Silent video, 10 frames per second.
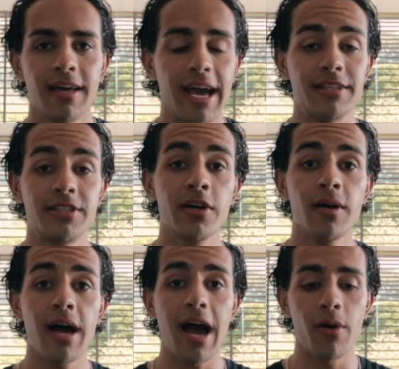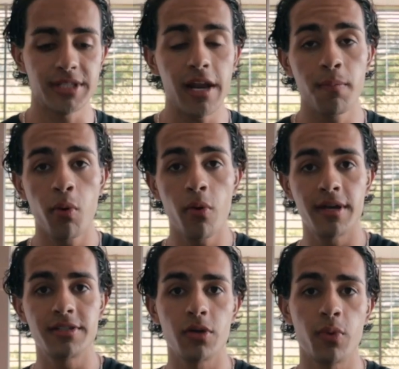until I was at a
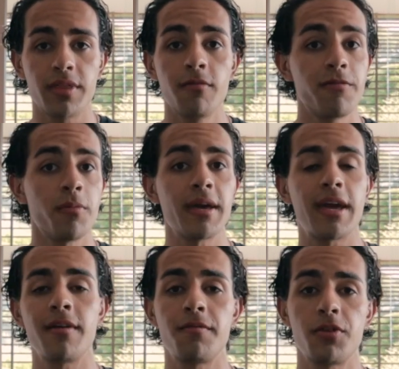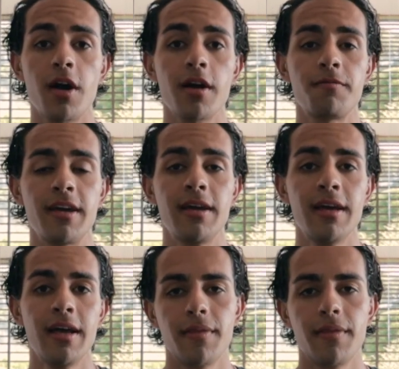point within filmmaking and photography